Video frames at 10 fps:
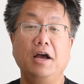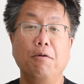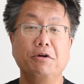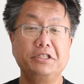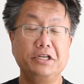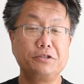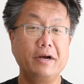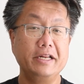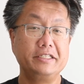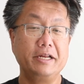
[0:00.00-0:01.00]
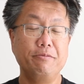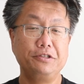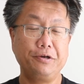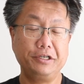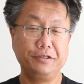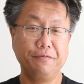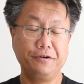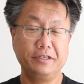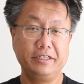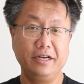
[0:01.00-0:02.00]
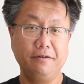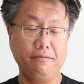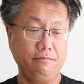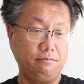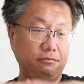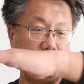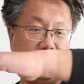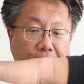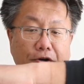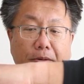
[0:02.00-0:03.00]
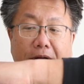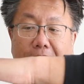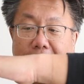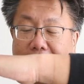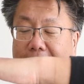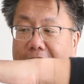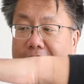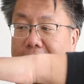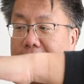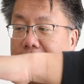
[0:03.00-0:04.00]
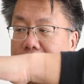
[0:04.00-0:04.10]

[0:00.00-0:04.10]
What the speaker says: I want you to try this demonstration for yourself. Take your arm out like this,